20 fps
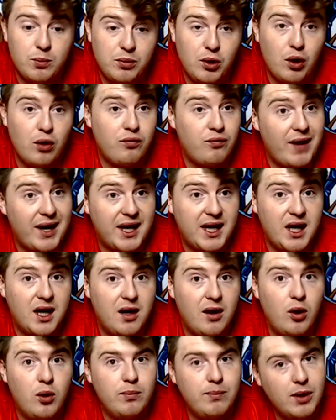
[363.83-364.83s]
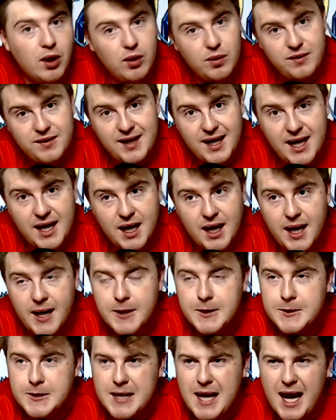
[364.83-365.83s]
upload regular, upload
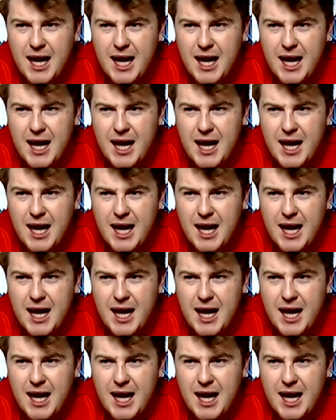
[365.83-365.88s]
daily.